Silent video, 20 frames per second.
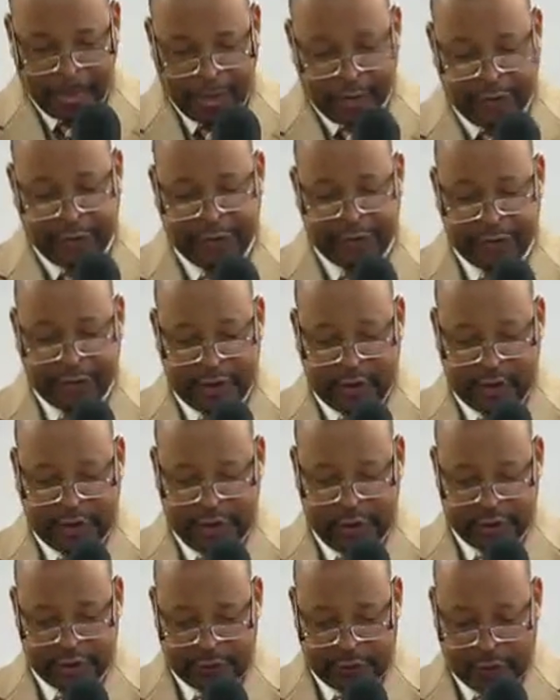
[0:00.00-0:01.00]
The
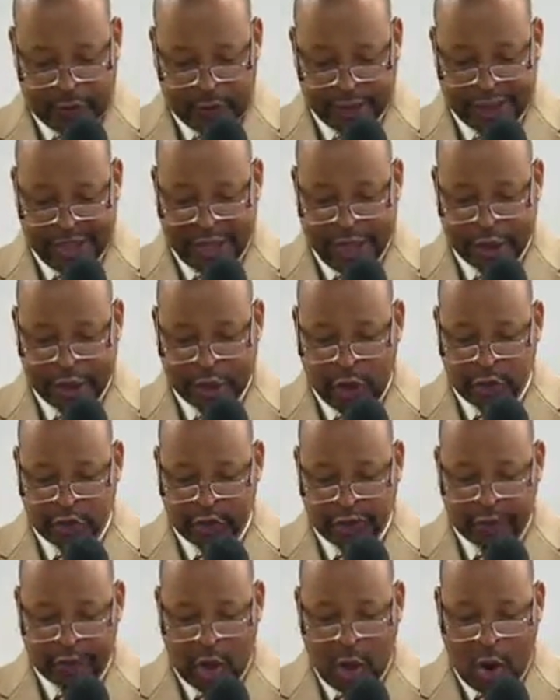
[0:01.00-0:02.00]
51st verse. And
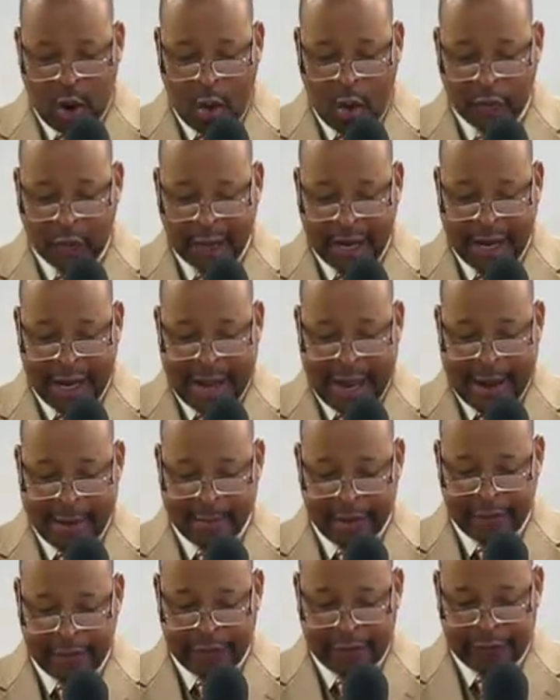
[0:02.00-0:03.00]
Joseph called the
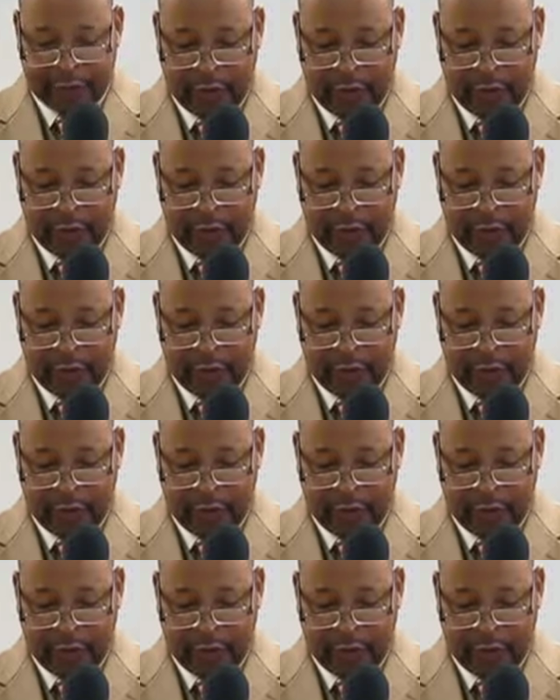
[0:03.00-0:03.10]
name of the